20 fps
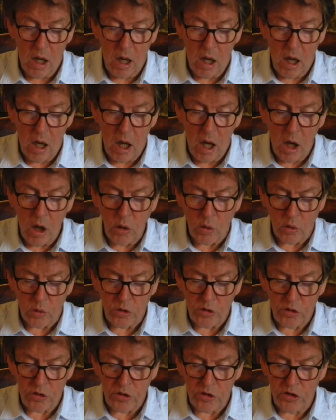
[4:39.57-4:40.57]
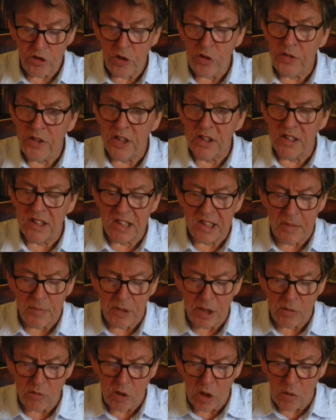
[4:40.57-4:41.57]
"Oh, do you think there's
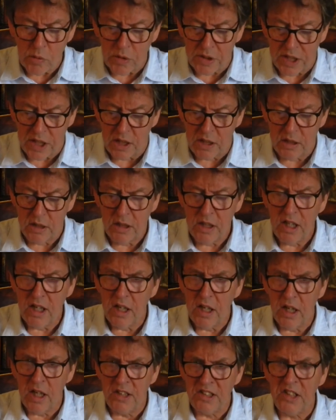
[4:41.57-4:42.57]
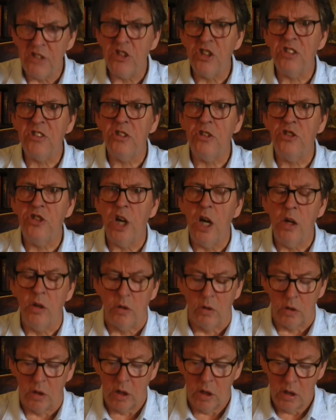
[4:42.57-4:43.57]
something wrong with it? Is it just a
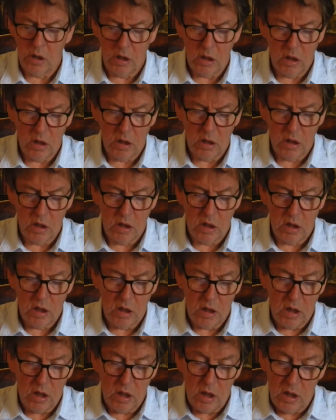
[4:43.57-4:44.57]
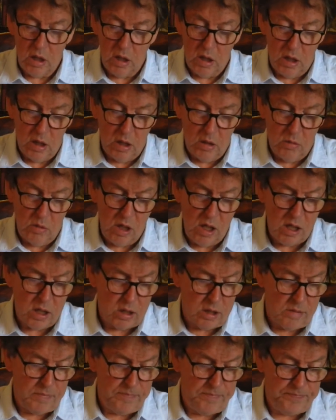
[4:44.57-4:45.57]
joke?"
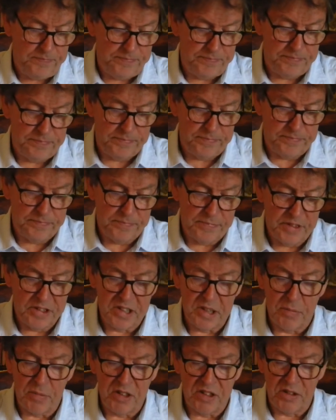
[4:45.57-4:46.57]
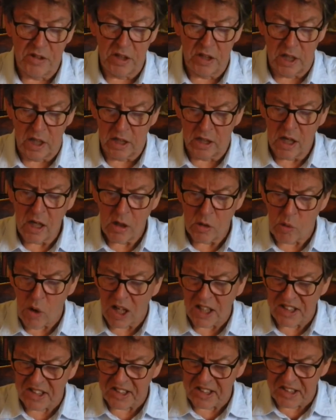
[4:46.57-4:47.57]
"Well," said Mr. Egg, "I can't
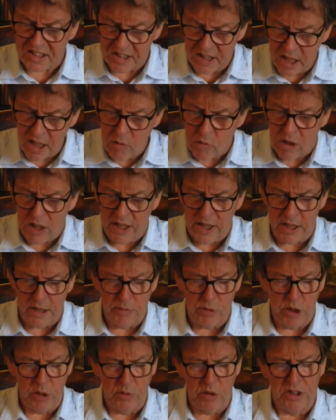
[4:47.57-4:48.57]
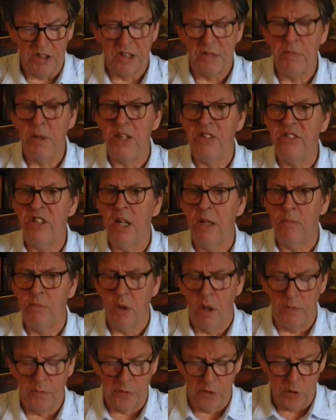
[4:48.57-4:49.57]
quite see why anybody wants to pay 10
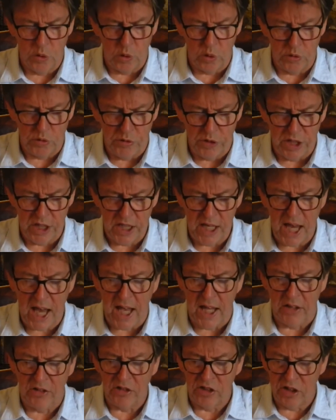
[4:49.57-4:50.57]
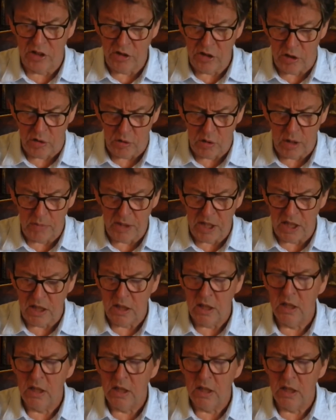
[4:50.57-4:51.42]
bob for an ordinary cat, can you? I mean,